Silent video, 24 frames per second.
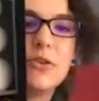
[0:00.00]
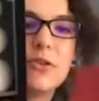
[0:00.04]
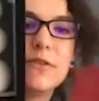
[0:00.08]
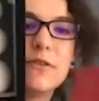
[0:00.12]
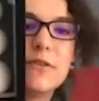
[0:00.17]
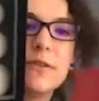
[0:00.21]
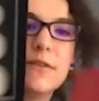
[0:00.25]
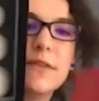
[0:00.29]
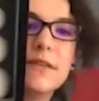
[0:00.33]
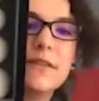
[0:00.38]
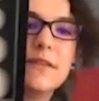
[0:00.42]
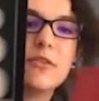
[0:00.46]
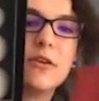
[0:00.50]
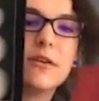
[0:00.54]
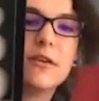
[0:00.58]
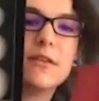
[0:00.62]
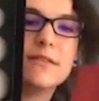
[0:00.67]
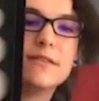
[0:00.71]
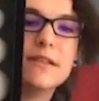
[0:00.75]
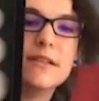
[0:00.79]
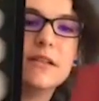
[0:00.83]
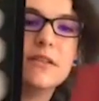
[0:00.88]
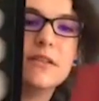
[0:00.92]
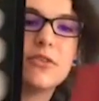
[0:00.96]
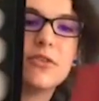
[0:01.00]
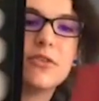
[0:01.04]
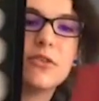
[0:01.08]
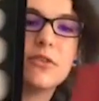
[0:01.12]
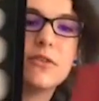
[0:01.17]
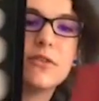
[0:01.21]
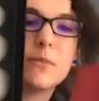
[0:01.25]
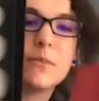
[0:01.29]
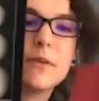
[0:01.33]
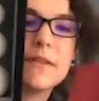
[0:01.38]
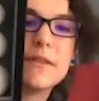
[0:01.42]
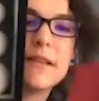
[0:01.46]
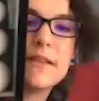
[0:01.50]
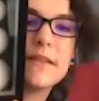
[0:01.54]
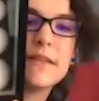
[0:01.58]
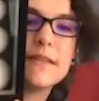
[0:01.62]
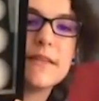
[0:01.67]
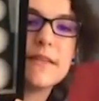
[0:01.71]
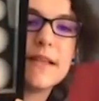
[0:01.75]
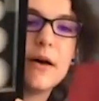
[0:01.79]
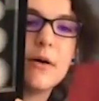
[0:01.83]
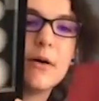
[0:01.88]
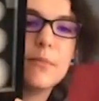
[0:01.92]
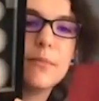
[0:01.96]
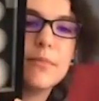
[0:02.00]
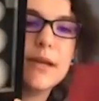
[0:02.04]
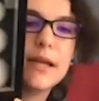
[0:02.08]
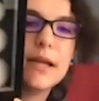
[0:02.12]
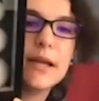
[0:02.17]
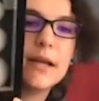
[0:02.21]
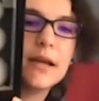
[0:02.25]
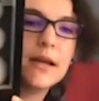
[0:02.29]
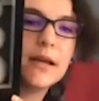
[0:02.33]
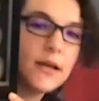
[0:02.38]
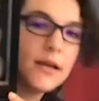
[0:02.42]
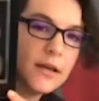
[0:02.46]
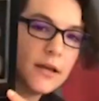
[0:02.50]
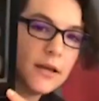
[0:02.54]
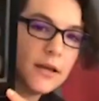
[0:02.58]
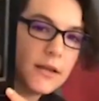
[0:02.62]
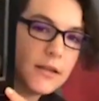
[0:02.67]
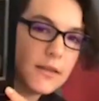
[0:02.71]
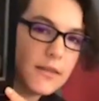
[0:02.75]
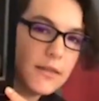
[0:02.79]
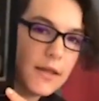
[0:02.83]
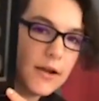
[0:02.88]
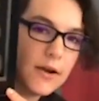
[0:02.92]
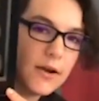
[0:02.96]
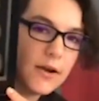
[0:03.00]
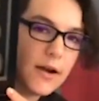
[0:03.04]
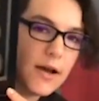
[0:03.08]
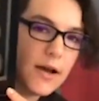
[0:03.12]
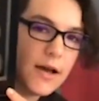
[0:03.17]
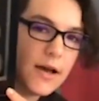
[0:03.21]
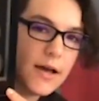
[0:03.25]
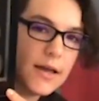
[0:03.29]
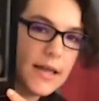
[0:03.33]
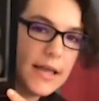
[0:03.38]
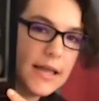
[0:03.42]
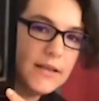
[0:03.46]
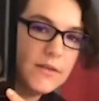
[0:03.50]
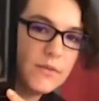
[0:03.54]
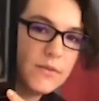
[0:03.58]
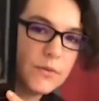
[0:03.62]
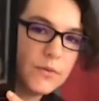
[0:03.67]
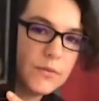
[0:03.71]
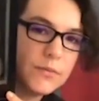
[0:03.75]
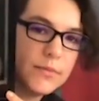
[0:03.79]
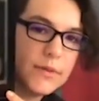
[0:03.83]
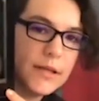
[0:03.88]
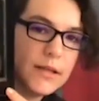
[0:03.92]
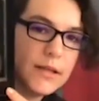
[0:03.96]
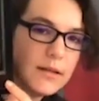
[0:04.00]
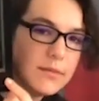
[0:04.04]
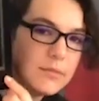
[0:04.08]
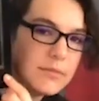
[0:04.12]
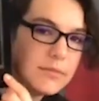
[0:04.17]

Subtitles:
So these are all sea turtles, but this is how big their eggs would be.